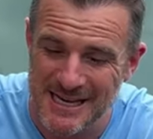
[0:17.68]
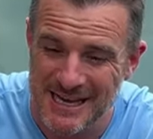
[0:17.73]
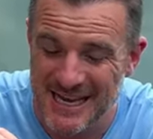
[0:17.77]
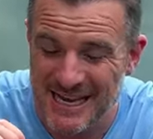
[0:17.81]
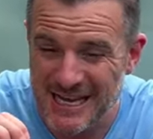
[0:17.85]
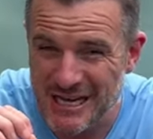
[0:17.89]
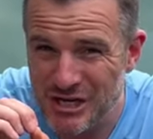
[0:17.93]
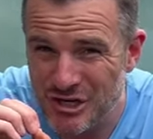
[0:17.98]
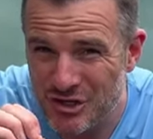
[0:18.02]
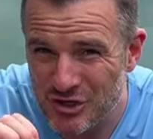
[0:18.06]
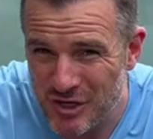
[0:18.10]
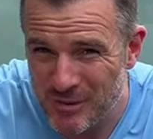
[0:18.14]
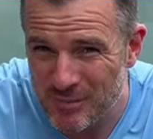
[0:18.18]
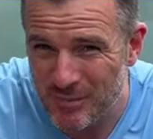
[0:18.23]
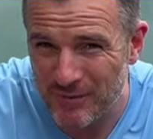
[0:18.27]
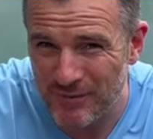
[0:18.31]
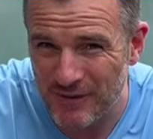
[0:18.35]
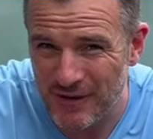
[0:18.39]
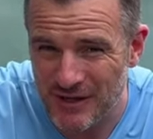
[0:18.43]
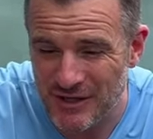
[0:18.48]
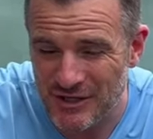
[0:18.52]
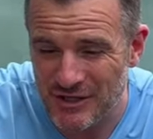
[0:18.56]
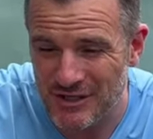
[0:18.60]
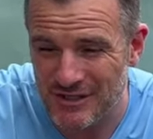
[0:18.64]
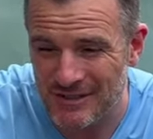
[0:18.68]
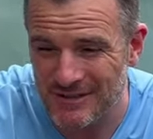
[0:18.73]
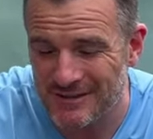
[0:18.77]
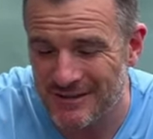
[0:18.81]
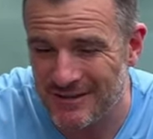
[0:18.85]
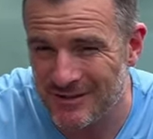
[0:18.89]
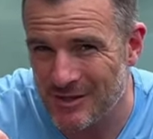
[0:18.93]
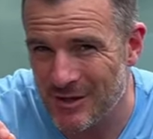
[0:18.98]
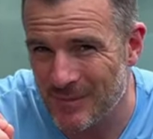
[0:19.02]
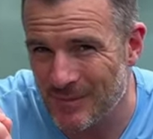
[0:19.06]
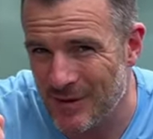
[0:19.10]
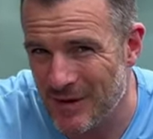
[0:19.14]
injury prevention,
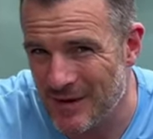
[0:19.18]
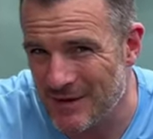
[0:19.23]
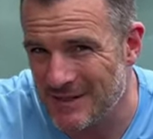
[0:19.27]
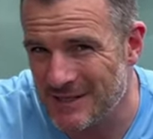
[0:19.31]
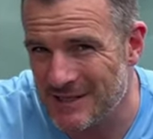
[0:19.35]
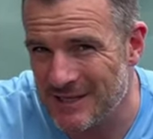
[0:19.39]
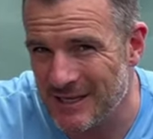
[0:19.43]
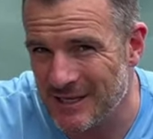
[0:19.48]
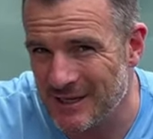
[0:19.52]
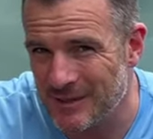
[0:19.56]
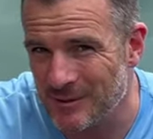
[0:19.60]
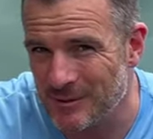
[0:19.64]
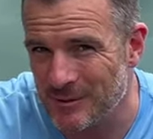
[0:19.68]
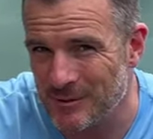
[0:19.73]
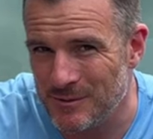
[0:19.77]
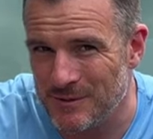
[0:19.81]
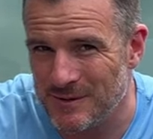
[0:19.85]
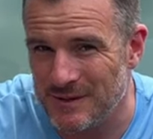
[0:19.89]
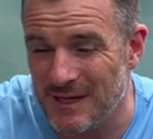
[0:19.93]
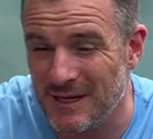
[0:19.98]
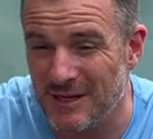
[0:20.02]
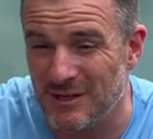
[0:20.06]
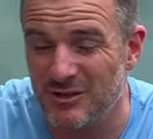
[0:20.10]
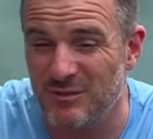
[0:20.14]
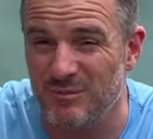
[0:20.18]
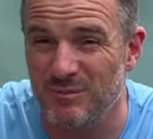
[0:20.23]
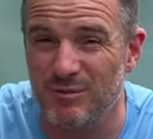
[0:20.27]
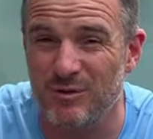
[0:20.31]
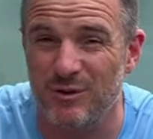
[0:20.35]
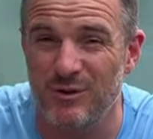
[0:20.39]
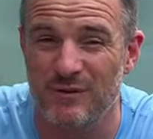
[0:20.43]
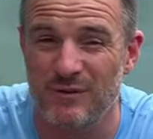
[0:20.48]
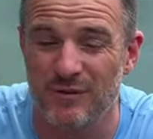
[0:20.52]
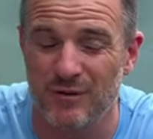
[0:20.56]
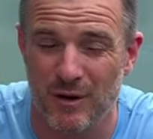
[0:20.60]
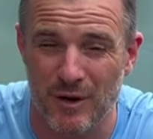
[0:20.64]
stop those niggles, and
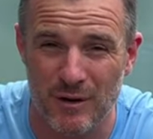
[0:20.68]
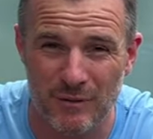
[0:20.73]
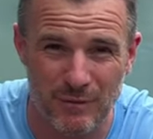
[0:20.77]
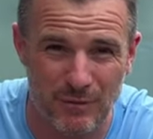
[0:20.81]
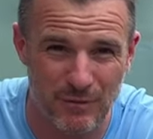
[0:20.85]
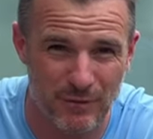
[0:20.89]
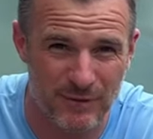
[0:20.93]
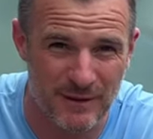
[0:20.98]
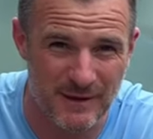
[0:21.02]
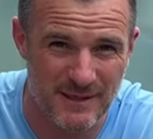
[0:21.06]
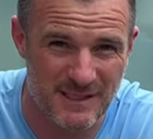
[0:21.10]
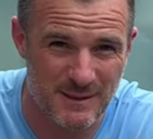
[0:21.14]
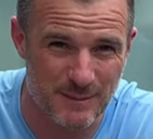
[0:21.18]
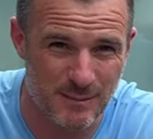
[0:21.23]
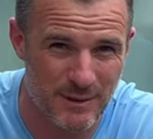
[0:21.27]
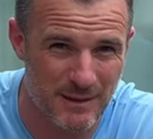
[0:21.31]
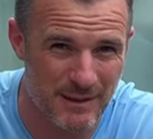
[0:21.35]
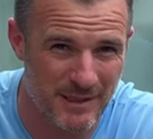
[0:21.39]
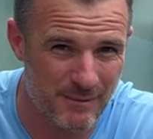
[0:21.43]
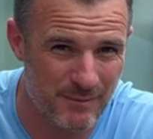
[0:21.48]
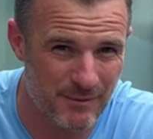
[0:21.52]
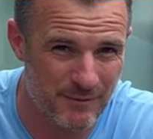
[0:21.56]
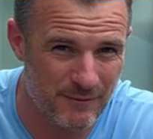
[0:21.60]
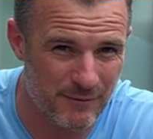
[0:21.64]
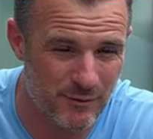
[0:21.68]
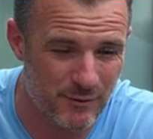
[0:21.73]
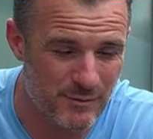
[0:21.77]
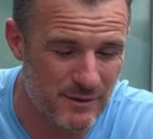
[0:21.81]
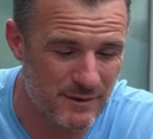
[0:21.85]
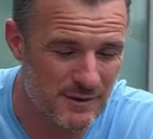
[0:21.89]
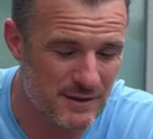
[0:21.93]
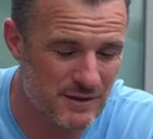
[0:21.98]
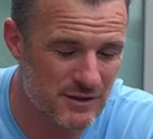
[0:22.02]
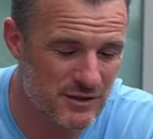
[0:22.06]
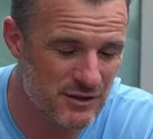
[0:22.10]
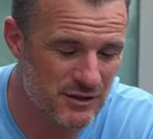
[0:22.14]
improve your overall flexibility and
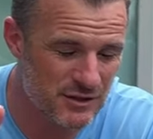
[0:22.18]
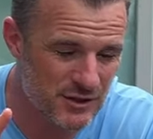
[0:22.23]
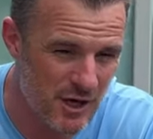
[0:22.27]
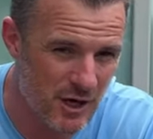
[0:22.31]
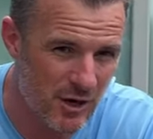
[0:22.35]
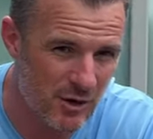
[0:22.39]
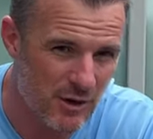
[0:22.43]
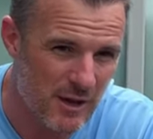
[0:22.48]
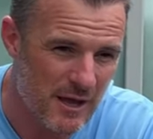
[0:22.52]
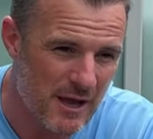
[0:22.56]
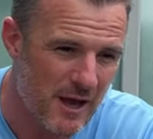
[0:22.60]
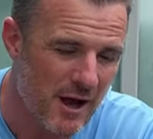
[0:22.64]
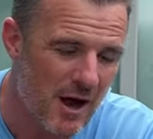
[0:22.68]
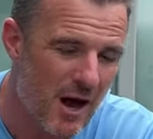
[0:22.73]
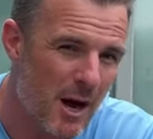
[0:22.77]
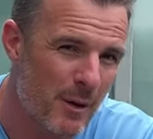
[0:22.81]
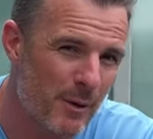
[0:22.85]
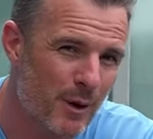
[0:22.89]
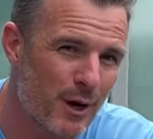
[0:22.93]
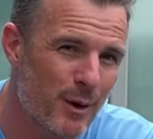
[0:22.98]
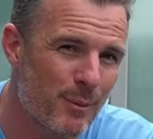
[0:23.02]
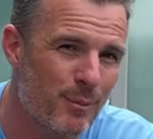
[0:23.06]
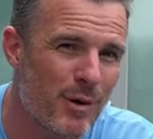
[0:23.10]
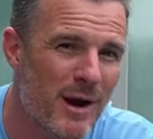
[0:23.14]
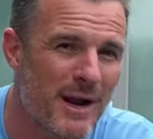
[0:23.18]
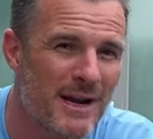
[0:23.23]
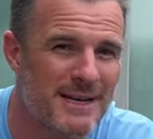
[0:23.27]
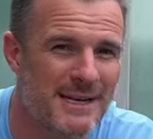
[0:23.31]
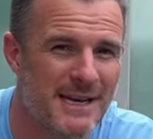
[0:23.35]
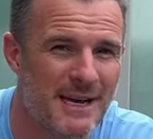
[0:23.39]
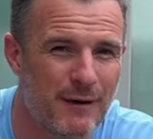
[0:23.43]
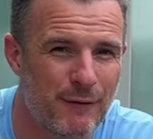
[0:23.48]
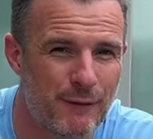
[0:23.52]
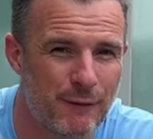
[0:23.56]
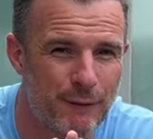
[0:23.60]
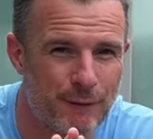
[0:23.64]
performance. So I'm going to break it
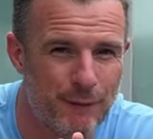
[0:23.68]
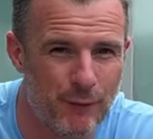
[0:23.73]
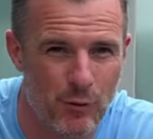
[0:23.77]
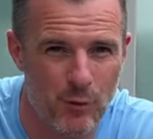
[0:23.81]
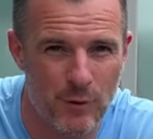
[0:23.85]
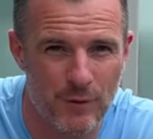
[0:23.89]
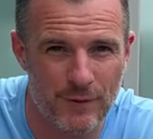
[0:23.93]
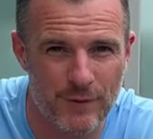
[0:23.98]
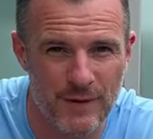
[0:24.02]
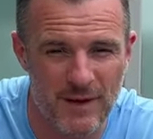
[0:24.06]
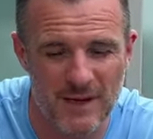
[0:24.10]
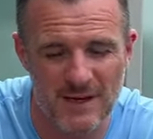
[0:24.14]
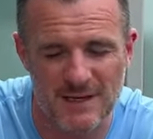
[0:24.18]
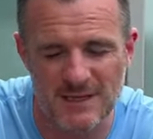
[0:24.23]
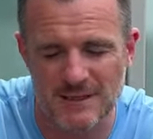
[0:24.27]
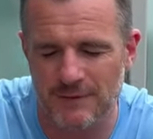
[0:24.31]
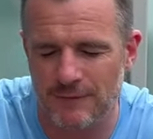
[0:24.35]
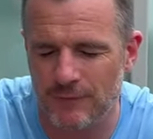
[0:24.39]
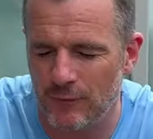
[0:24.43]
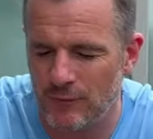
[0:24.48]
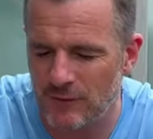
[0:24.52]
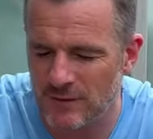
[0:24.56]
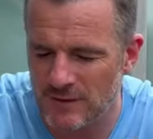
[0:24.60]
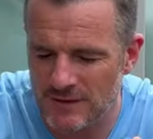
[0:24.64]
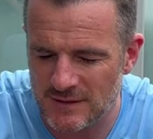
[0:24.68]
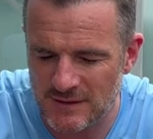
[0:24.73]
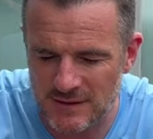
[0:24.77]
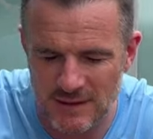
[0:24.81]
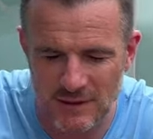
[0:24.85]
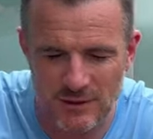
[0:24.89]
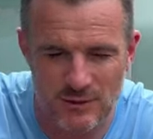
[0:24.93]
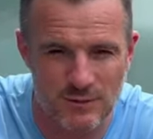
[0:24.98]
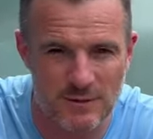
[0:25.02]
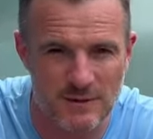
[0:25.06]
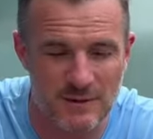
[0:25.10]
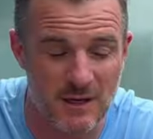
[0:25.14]
down to four things, four
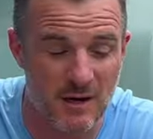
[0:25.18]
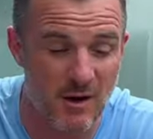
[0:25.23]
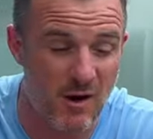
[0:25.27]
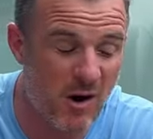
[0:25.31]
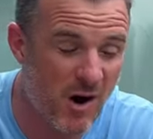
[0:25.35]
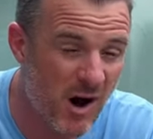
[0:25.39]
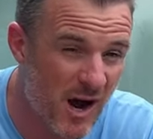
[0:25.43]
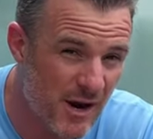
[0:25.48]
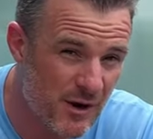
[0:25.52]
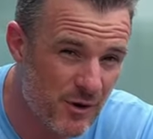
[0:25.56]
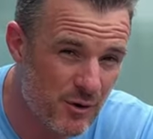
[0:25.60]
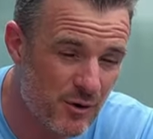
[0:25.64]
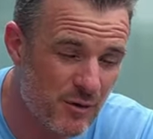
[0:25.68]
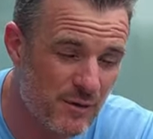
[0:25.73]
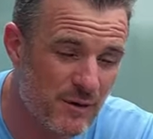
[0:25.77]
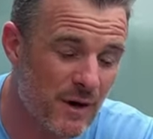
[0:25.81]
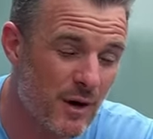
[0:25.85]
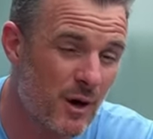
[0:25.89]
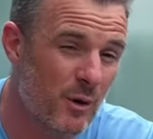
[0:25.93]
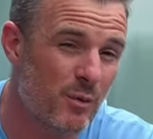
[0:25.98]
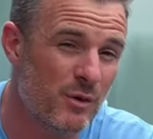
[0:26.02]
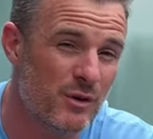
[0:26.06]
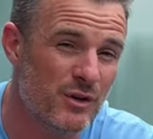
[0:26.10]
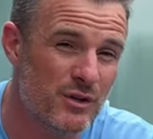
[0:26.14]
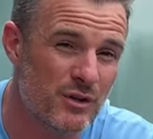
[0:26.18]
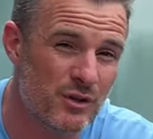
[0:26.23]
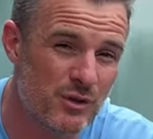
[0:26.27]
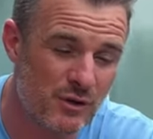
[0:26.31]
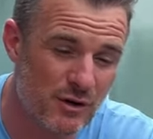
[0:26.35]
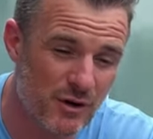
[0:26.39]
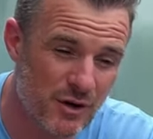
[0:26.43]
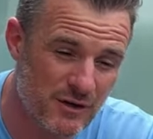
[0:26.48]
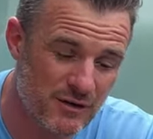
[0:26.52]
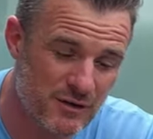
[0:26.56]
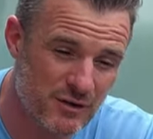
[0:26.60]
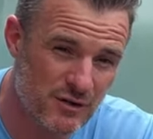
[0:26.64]
essentials that I do that I want you
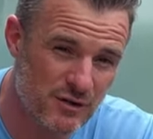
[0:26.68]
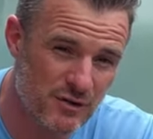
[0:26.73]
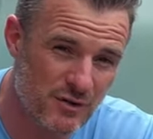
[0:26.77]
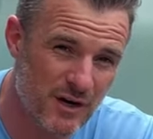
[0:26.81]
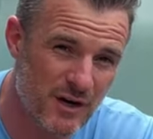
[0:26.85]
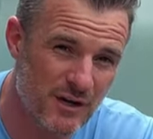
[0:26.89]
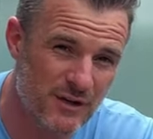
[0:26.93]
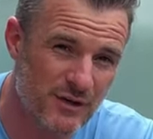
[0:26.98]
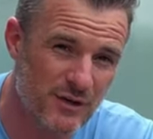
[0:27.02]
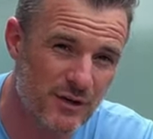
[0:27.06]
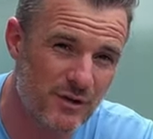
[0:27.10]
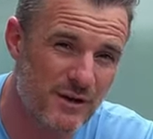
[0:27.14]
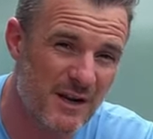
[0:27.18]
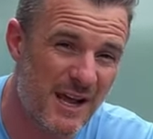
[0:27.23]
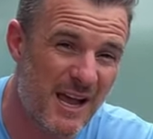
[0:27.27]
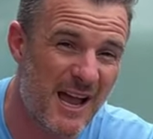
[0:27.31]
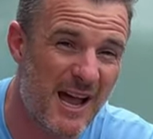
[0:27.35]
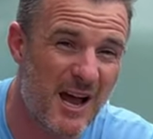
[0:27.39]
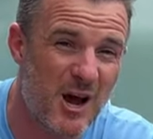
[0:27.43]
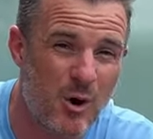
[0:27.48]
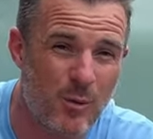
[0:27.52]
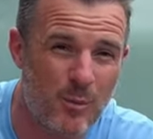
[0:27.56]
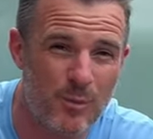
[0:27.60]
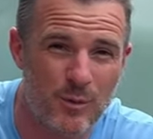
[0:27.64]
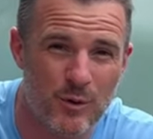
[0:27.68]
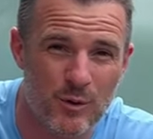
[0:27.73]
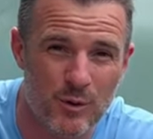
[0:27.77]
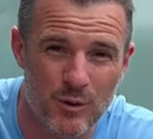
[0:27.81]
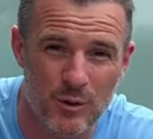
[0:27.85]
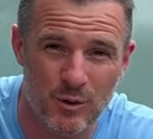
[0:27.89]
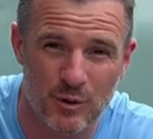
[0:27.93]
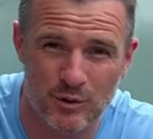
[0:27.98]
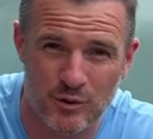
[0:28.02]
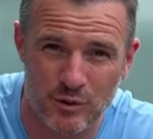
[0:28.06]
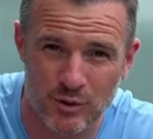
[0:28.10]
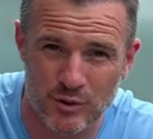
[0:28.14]
guys to try and do to help
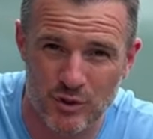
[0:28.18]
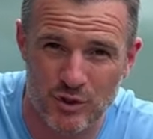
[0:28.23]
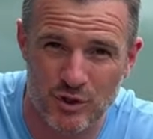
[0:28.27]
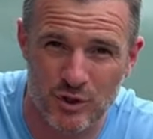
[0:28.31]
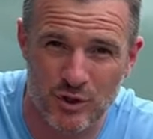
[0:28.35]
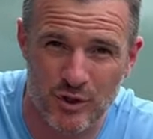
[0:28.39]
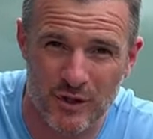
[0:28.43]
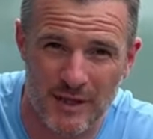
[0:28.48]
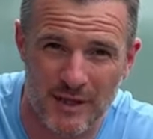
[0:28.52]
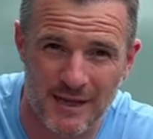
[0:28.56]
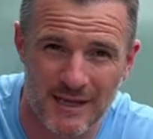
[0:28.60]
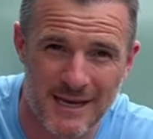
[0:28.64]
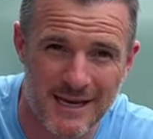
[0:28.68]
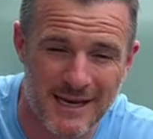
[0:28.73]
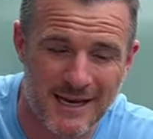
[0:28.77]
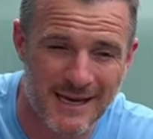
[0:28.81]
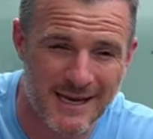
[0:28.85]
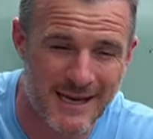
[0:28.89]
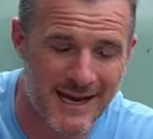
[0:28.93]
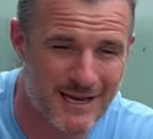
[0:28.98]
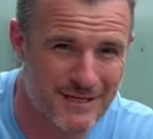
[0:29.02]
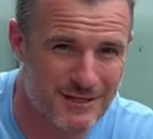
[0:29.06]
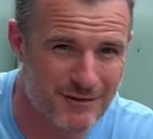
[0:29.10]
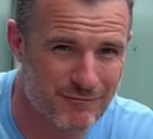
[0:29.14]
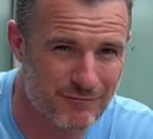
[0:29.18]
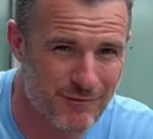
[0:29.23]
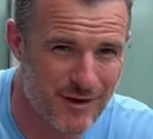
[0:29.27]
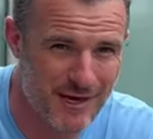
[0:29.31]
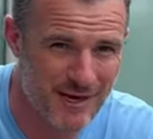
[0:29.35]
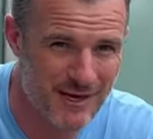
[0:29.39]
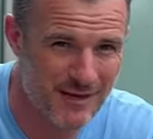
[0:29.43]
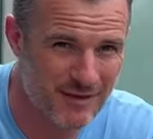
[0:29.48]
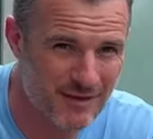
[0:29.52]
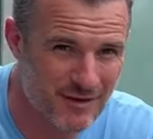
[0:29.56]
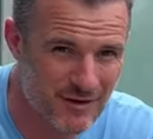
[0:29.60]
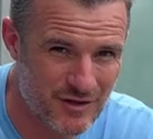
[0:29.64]
you on your journey as a
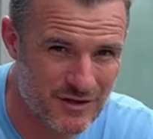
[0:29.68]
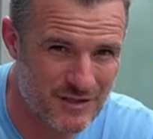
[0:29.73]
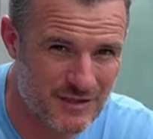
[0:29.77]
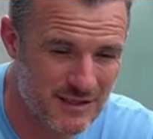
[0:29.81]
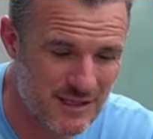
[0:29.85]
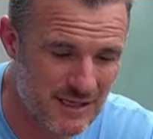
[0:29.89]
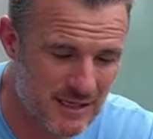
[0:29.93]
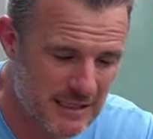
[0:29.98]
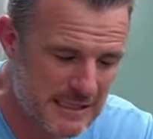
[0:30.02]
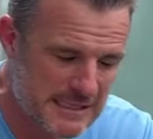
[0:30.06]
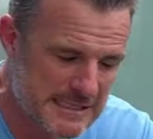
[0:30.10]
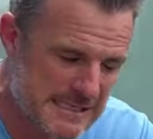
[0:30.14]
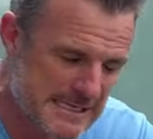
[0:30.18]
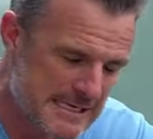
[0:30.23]
runner this year.